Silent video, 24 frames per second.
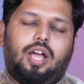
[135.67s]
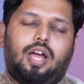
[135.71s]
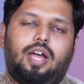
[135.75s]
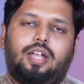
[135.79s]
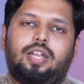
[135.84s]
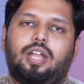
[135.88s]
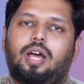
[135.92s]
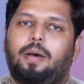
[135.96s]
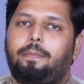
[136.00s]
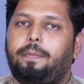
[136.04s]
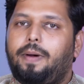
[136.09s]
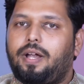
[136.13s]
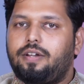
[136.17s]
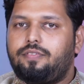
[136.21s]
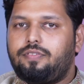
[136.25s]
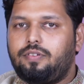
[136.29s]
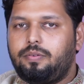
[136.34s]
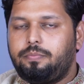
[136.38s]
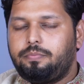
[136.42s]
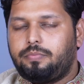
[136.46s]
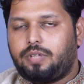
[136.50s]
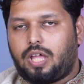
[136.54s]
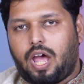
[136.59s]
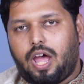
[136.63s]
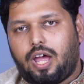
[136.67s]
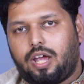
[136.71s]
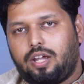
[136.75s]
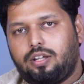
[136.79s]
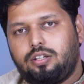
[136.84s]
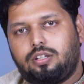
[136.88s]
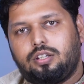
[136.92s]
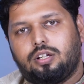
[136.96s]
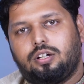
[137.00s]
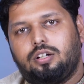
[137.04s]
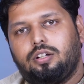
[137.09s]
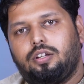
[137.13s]
And apart from
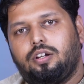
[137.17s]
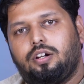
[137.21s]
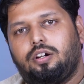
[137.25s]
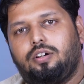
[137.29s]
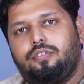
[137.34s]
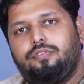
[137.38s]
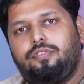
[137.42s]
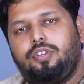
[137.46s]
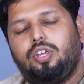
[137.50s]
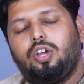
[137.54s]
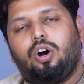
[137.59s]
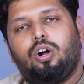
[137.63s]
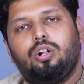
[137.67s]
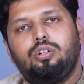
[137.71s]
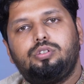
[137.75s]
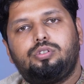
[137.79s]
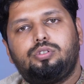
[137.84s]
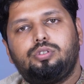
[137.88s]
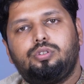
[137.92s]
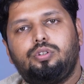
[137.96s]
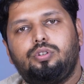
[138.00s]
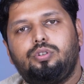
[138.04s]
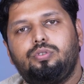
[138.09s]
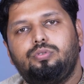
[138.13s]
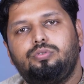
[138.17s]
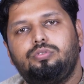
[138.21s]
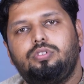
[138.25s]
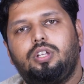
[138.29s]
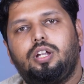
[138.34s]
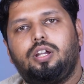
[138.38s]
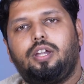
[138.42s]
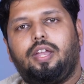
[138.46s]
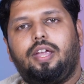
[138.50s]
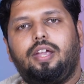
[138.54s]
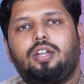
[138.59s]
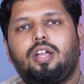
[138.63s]
that, we also do
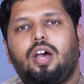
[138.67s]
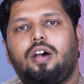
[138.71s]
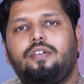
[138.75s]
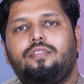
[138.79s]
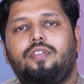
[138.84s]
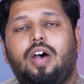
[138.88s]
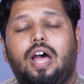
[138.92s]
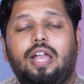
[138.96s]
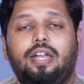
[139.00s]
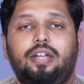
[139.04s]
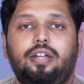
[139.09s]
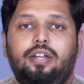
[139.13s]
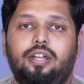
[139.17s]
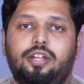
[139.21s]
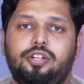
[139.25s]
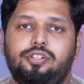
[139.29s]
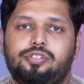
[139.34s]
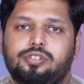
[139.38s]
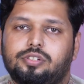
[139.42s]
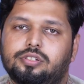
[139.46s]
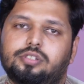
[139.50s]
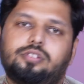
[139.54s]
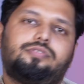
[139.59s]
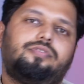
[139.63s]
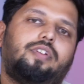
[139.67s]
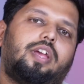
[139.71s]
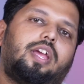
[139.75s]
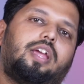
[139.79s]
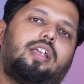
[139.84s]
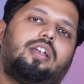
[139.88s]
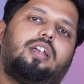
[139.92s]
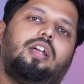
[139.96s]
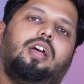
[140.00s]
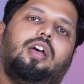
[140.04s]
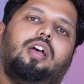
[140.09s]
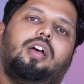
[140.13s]
the data validations
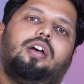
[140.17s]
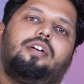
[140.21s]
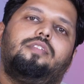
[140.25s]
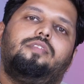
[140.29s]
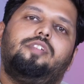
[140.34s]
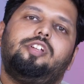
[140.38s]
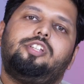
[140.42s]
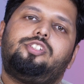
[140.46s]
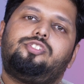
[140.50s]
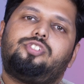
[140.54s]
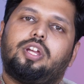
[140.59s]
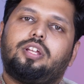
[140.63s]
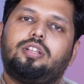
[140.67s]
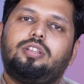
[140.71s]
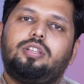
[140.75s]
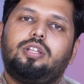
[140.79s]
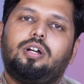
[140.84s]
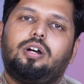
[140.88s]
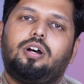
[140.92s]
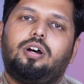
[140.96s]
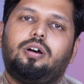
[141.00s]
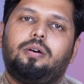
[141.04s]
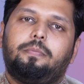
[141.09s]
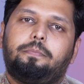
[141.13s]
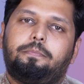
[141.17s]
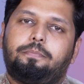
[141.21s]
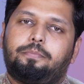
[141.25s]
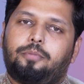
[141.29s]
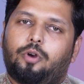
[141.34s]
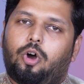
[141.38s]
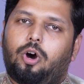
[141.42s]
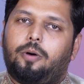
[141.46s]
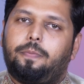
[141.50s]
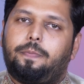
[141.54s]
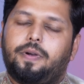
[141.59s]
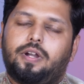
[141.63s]
where we check the
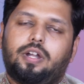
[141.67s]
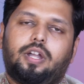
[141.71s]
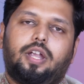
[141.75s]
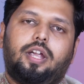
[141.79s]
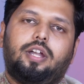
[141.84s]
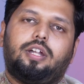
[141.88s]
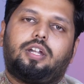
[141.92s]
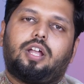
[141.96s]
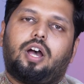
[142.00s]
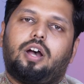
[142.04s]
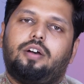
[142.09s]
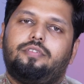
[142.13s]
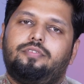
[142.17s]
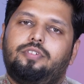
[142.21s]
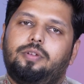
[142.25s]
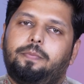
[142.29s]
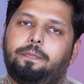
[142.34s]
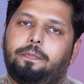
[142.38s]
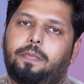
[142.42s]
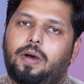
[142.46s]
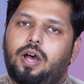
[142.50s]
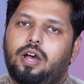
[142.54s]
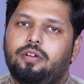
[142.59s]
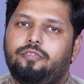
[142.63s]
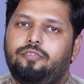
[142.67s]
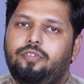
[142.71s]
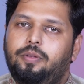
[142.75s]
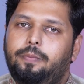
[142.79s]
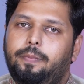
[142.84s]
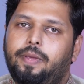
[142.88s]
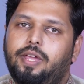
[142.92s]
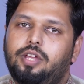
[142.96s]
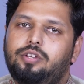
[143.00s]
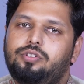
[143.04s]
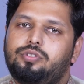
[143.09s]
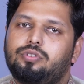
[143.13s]
proper data. We
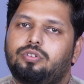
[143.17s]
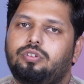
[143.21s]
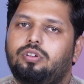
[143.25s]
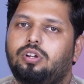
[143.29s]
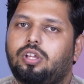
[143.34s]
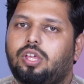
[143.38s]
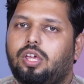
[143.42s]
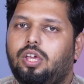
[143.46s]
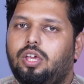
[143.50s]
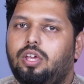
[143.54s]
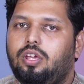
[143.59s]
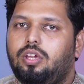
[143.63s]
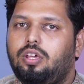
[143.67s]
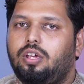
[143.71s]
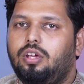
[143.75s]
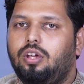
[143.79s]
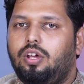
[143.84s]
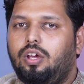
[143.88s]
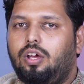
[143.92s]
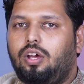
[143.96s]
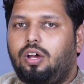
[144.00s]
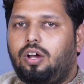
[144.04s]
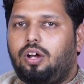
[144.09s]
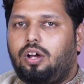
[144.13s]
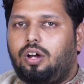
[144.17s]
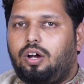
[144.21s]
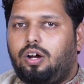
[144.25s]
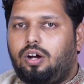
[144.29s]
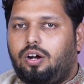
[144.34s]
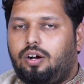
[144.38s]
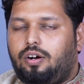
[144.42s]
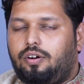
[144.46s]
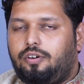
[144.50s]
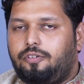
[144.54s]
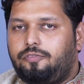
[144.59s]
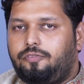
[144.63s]
make sure
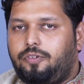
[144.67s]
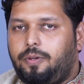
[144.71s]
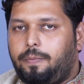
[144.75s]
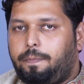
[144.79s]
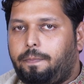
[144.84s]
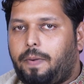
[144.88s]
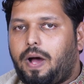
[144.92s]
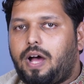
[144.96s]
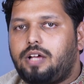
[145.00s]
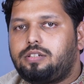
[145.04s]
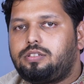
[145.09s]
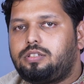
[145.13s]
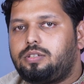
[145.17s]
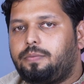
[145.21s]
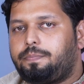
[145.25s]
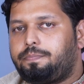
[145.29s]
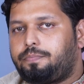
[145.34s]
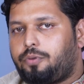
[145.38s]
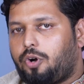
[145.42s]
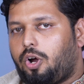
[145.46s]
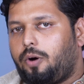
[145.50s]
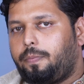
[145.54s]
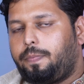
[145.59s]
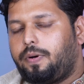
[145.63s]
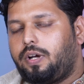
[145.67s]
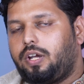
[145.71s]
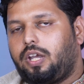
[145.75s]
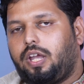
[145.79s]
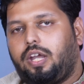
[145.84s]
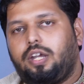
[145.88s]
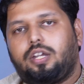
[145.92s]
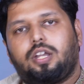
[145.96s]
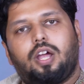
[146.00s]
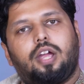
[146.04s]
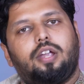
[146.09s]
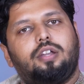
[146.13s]
we pass the proper
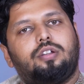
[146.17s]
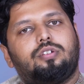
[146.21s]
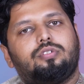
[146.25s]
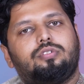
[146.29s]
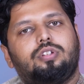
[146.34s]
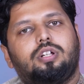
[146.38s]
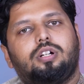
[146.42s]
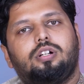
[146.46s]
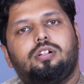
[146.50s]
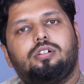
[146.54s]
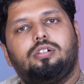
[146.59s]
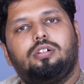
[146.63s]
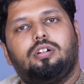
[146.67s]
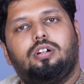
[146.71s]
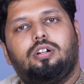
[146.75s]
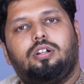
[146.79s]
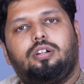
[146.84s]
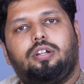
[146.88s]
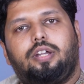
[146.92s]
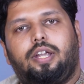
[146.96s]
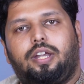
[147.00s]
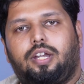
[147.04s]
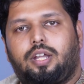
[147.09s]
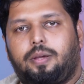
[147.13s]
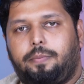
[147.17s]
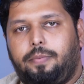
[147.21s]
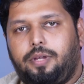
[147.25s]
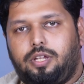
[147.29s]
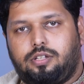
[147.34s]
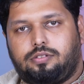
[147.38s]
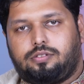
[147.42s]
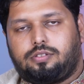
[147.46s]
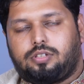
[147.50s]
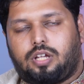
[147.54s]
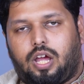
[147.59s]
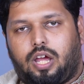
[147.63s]
data into the
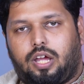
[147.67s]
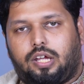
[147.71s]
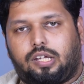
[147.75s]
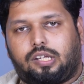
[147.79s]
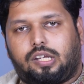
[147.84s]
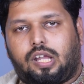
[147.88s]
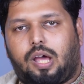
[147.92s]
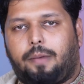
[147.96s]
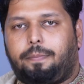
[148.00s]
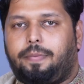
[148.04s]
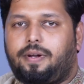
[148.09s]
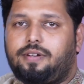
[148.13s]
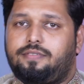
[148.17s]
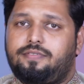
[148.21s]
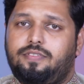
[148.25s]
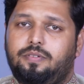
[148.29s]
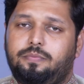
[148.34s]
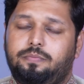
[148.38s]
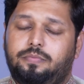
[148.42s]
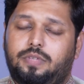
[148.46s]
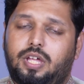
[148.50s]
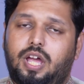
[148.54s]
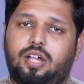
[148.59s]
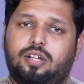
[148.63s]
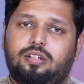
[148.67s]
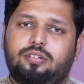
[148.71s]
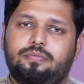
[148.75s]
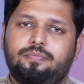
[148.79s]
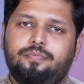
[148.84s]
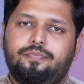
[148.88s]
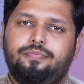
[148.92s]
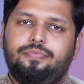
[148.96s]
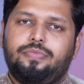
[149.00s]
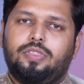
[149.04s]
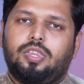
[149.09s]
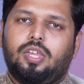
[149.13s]
database. And apart from
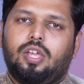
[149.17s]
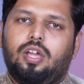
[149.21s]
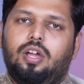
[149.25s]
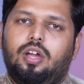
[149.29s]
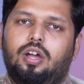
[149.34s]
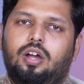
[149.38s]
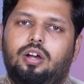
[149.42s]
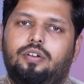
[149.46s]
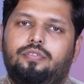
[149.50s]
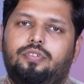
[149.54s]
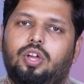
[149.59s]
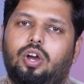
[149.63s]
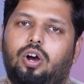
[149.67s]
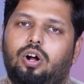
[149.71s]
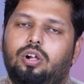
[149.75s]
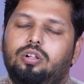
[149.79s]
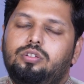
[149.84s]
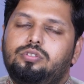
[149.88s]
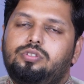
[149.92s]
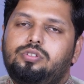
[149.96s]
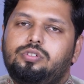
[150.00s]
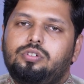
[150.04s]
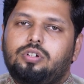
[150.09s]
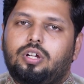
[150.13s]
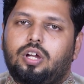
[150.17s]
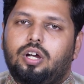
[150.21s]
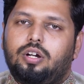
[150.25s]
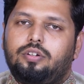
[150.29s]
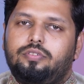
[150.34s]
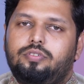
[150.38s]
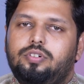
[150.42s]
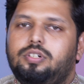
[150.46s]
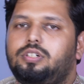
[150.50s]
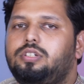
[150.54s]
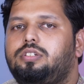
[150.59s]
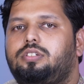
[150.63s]
that, we also
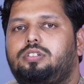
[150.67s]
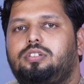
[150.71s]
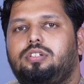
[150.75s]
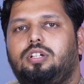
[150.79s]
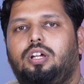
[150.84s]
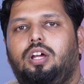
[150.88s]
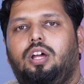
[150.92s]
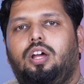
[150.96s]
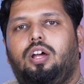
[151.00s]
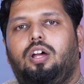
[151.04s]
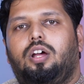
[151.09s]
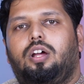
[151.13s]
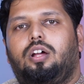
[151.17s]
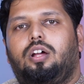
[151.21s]
covers